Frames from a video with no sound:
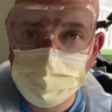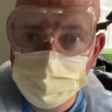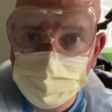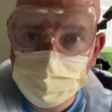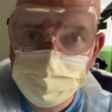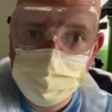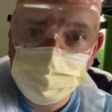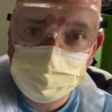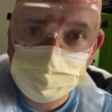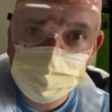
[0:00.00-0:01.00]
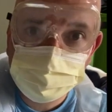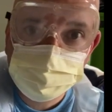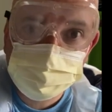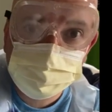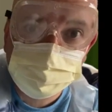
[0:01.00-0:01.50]
with this
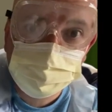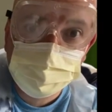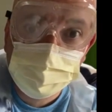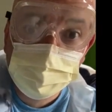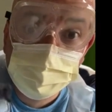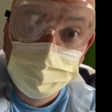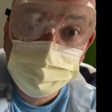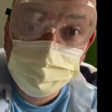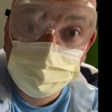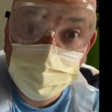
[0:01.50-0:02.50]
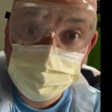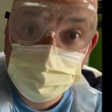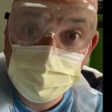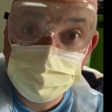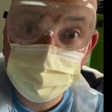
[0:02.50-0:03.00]
first direct
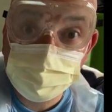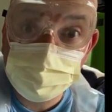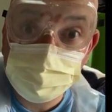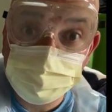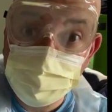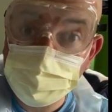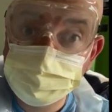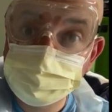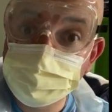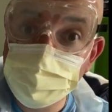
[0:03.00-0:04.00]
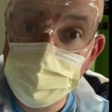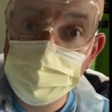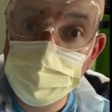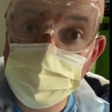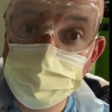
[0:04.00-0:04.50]
sample mouth slide,
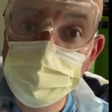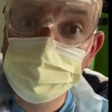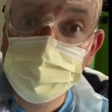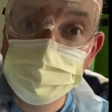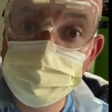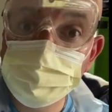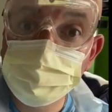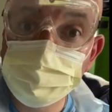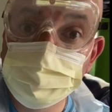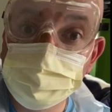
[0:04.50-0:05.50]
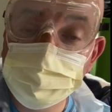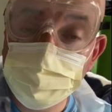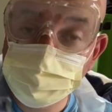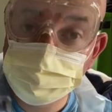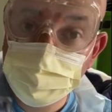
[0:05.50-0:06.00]
I'm going to
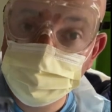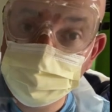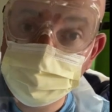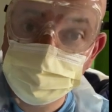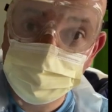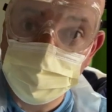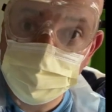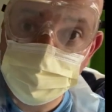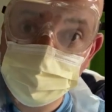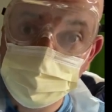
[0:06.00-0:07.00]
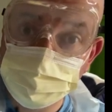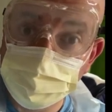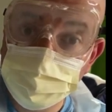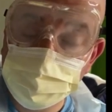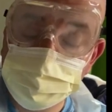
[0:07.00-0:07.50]
take some pictures and
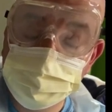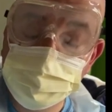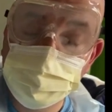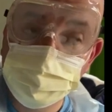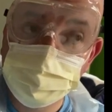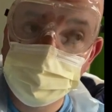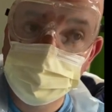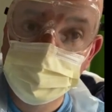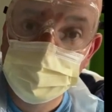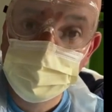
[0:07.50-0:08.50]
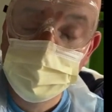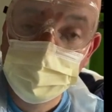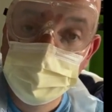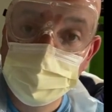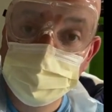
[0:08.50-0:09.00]
upload it to
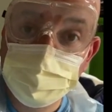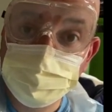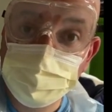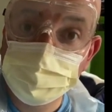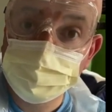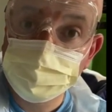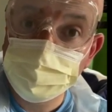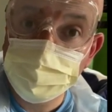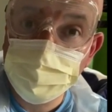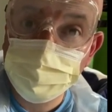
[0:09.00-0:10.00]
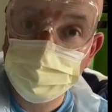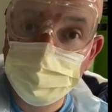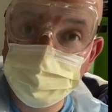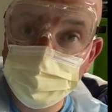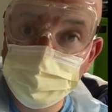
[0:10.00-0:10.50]
my final report, and then
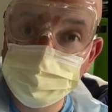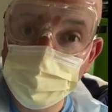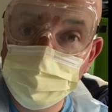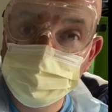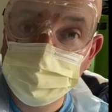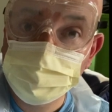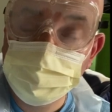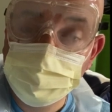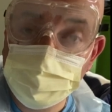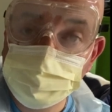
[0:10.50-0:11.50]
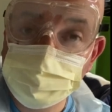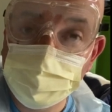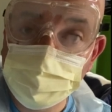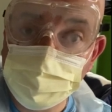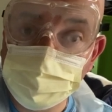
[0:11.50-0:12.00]
we'll move on with the next
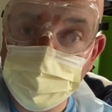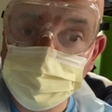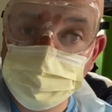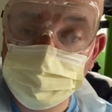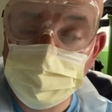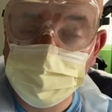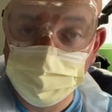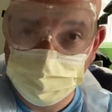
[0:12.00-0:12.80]
slide and the next sample.